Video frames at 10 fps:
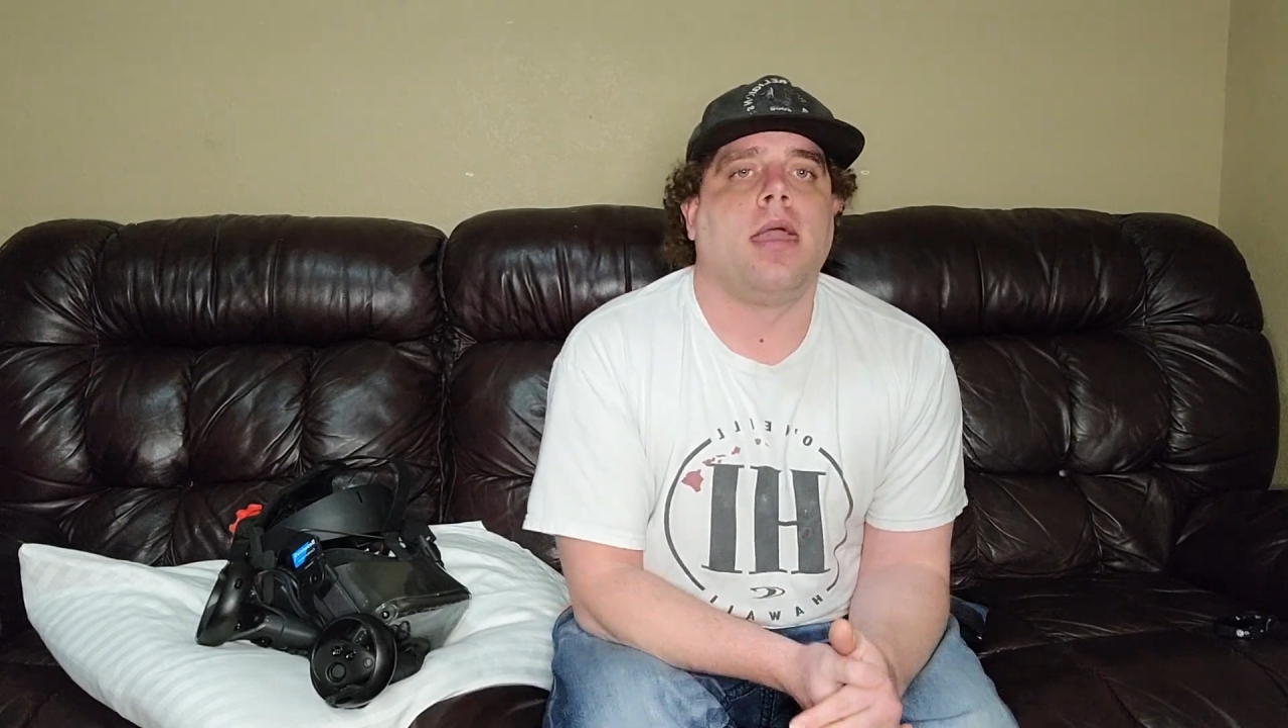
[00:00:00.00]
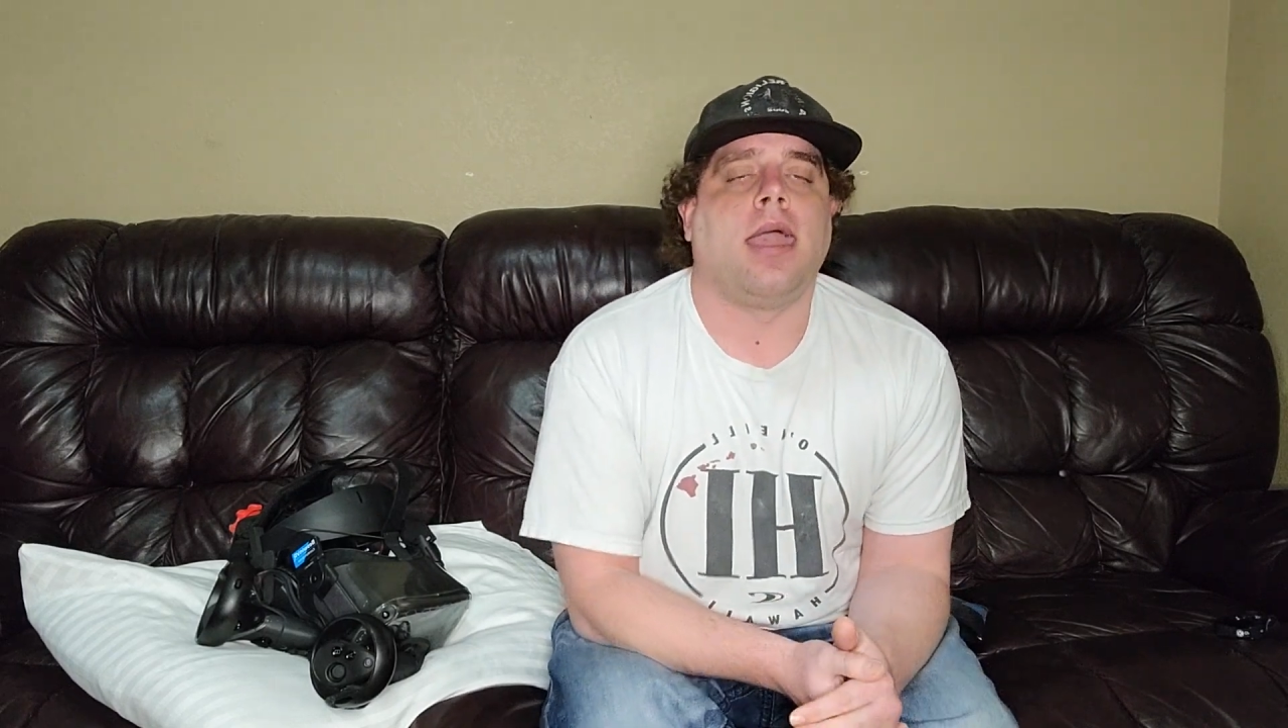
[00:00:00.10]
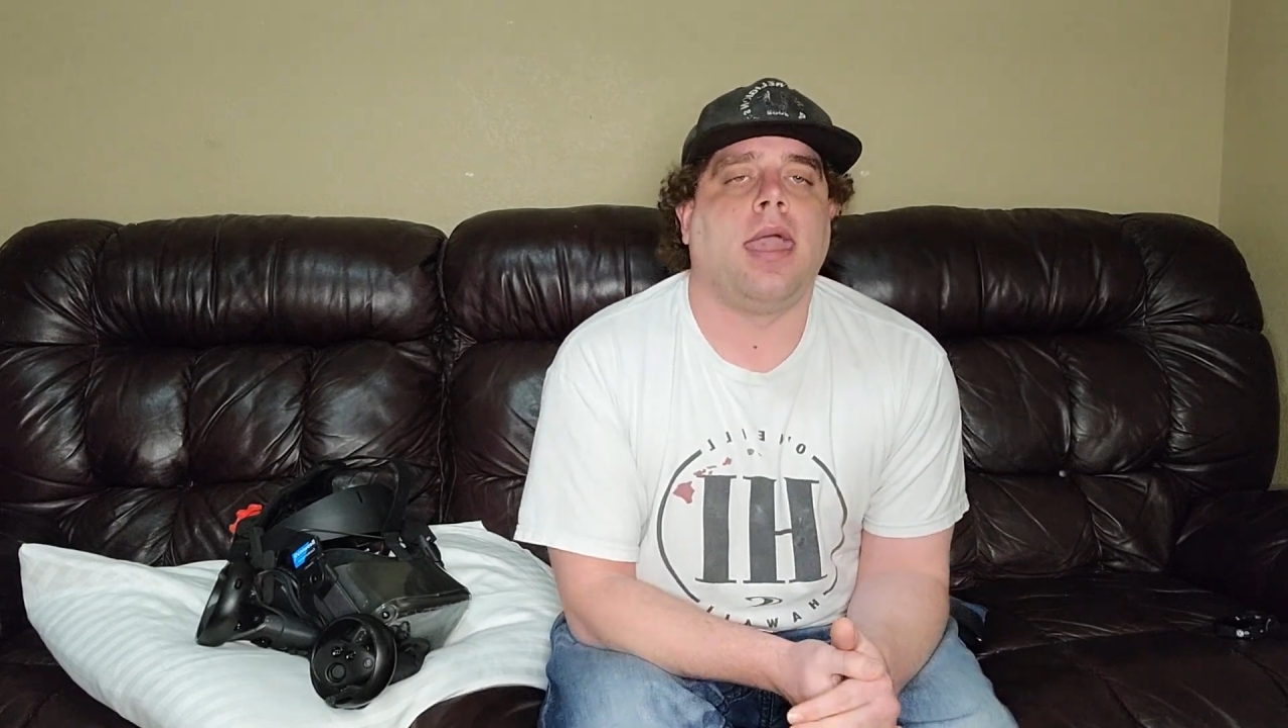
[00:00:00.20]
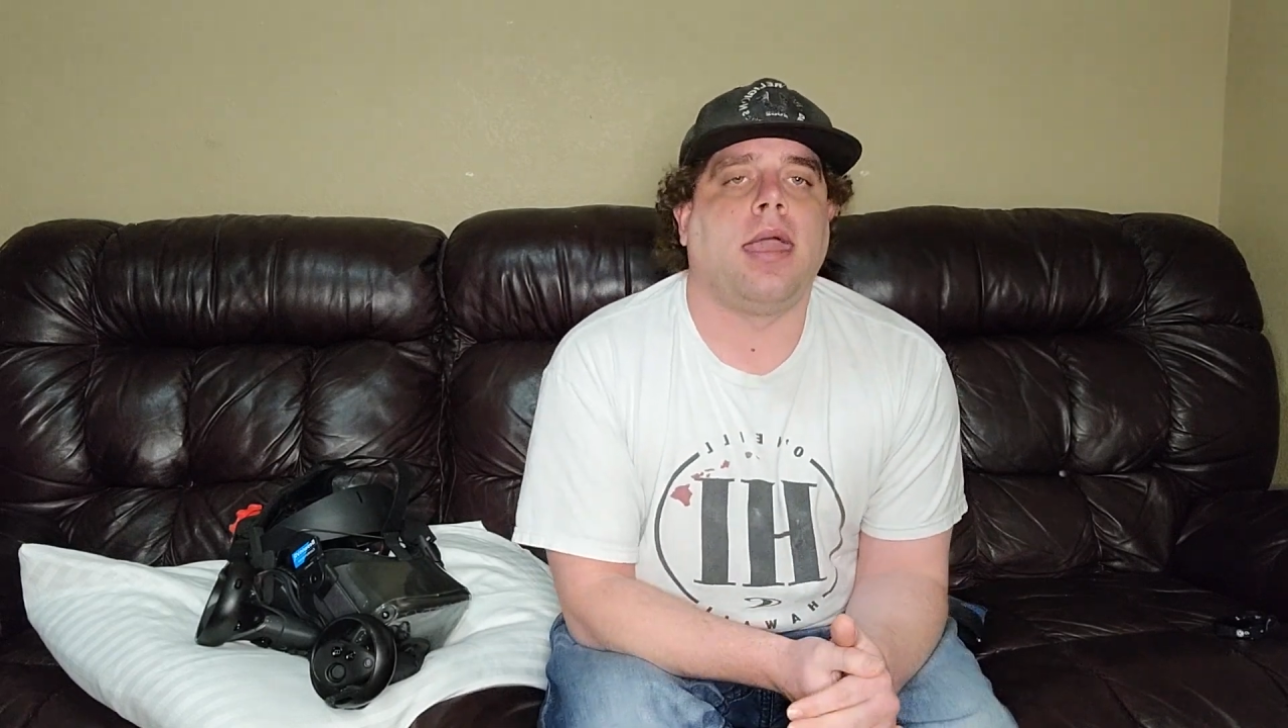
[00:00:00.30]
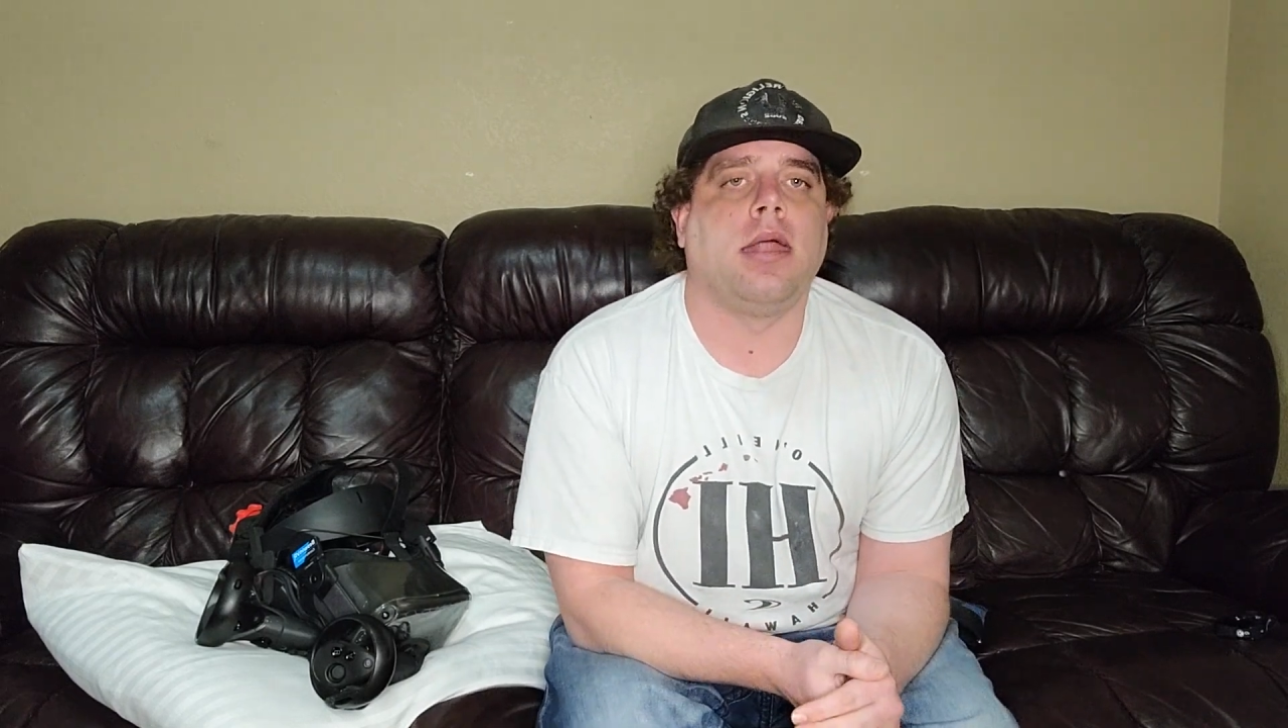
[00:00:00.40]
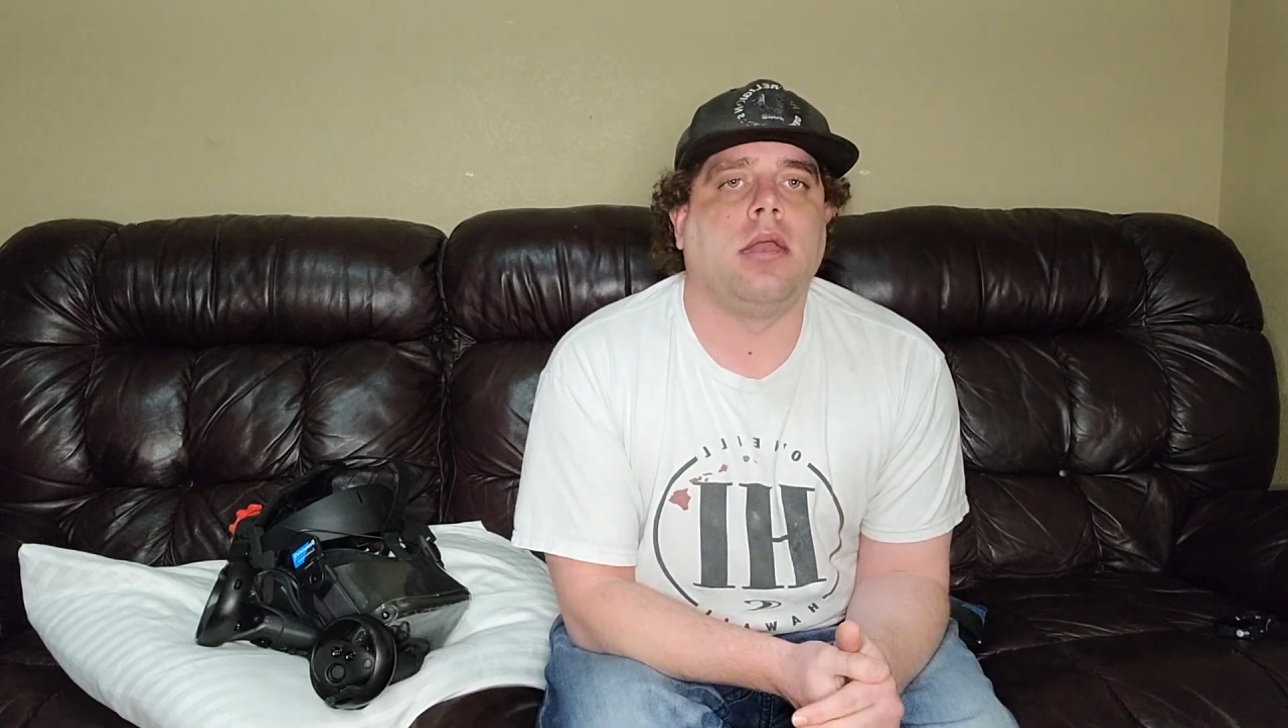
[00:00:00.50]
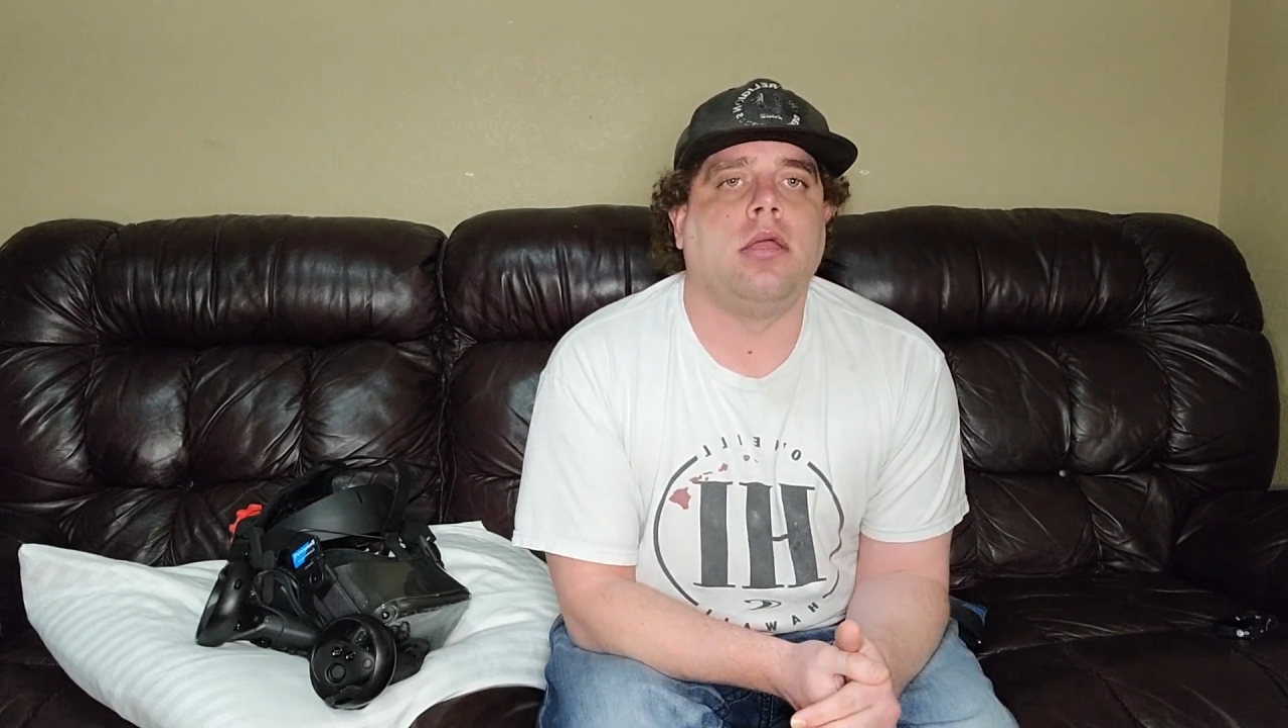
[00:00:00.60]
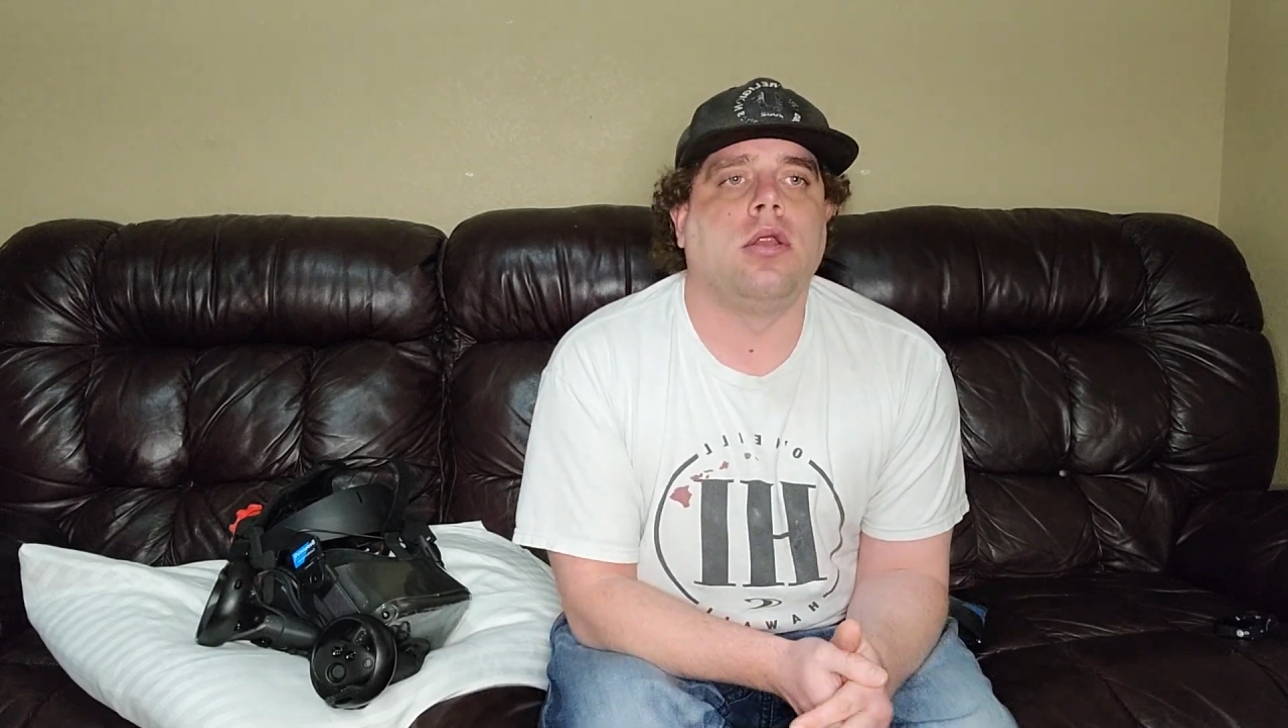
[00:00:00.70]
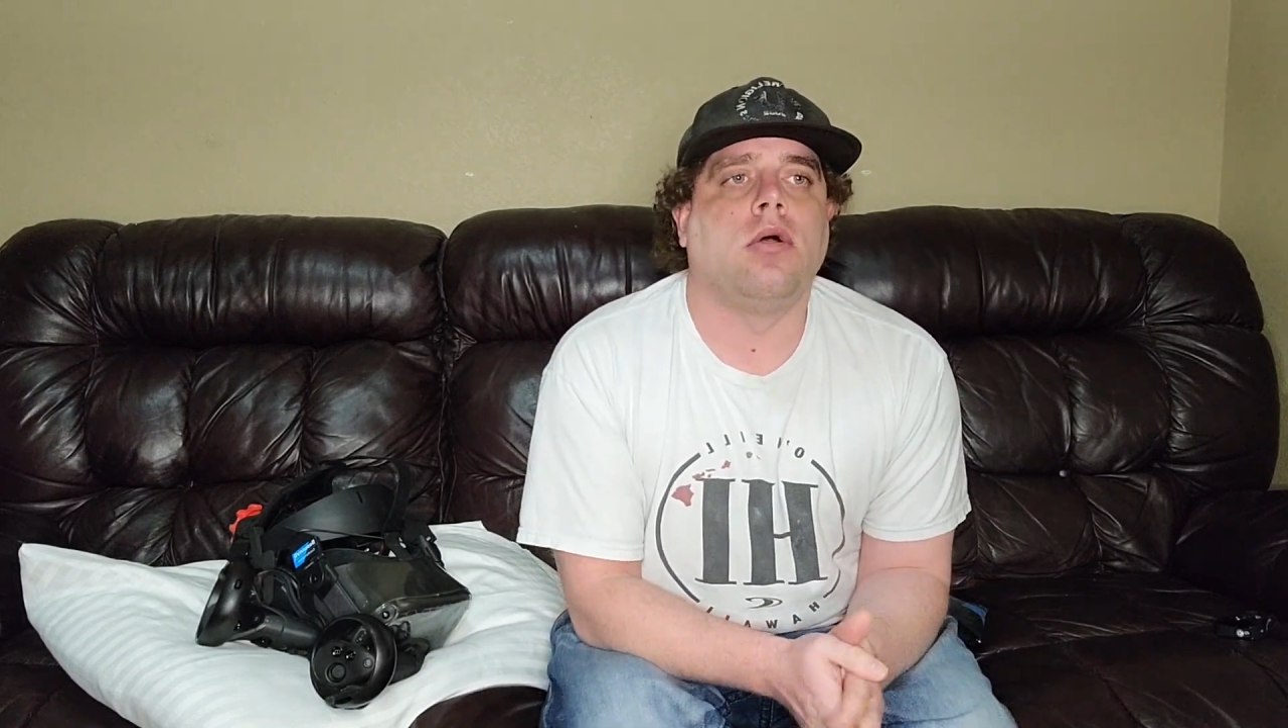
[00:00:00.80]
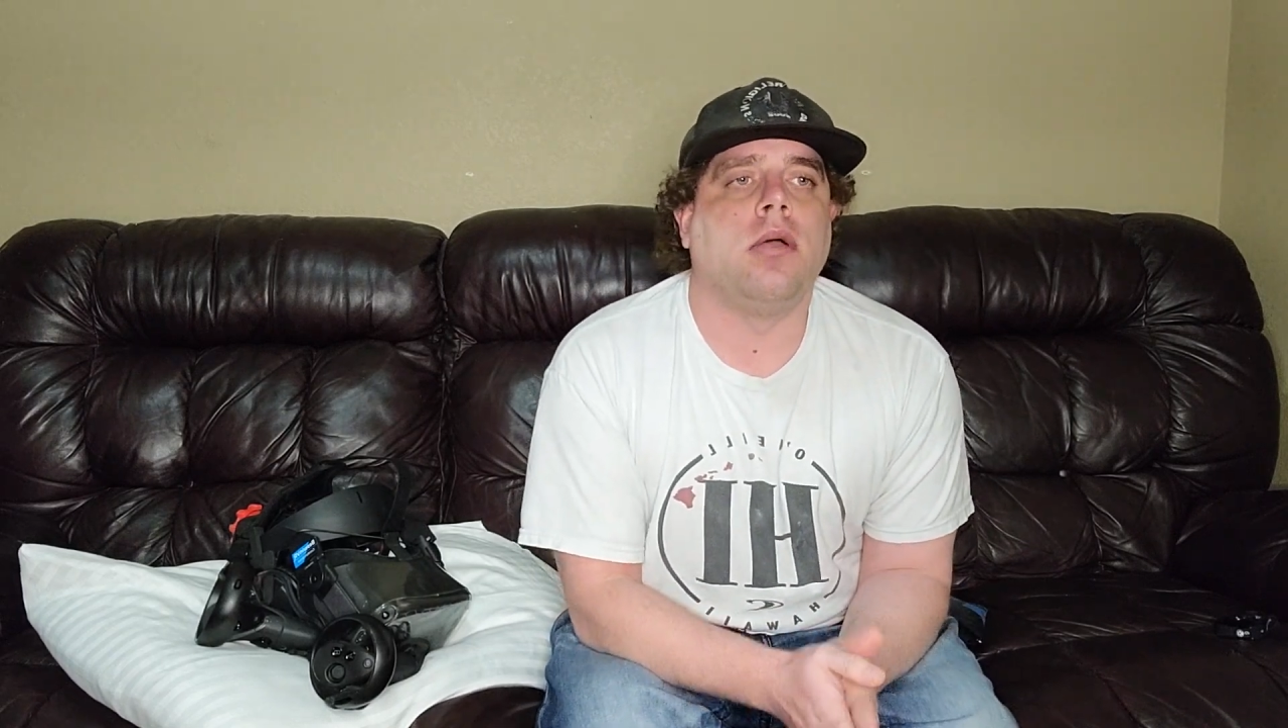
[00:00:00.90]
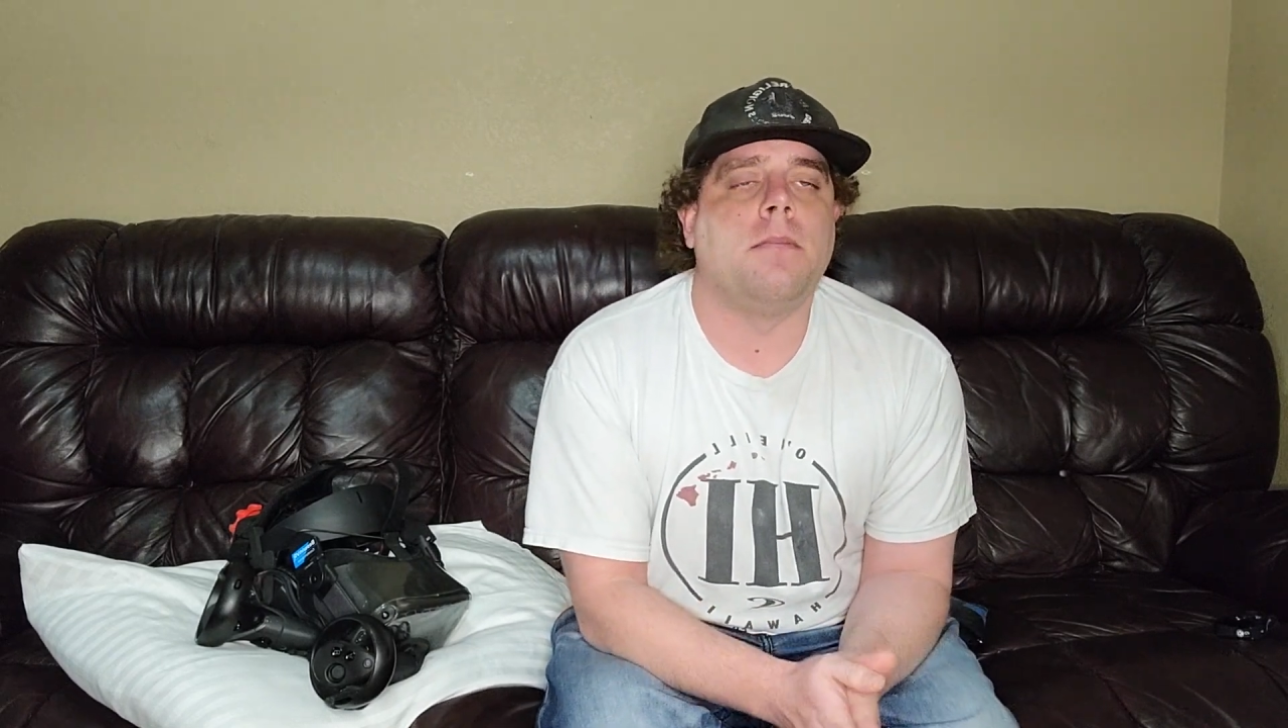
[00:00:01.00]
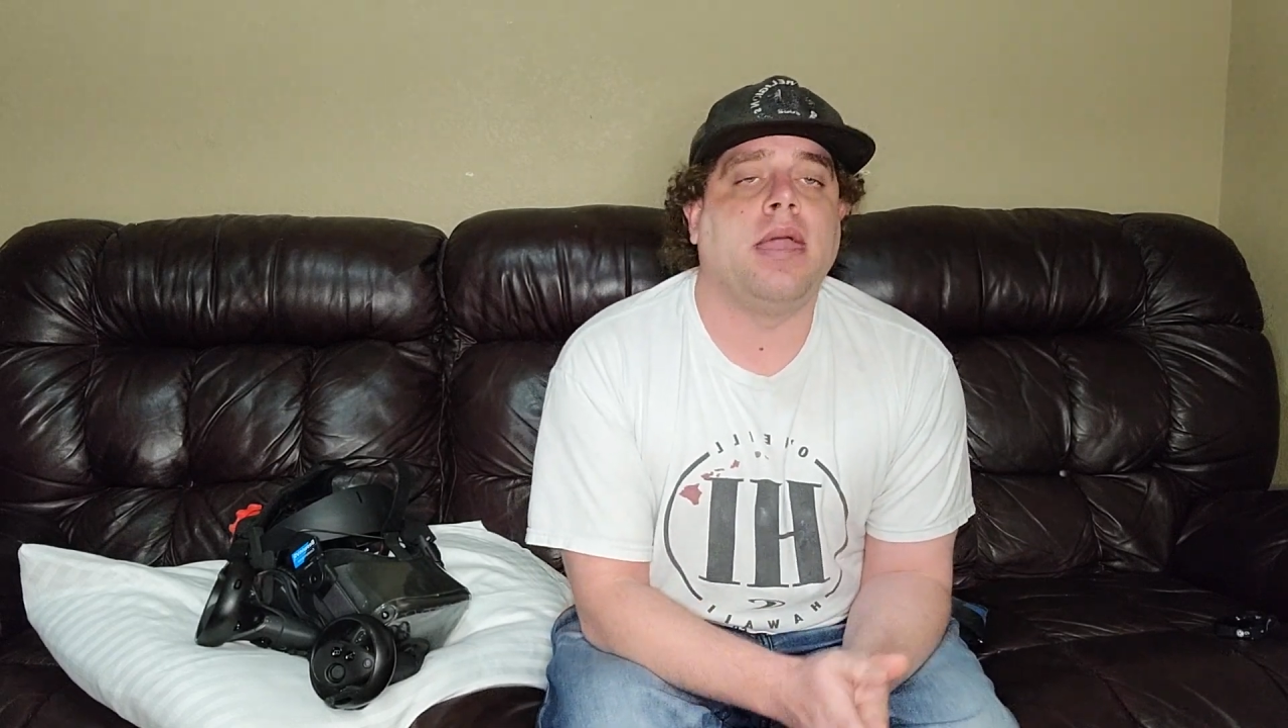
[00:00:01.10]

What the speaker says: And, it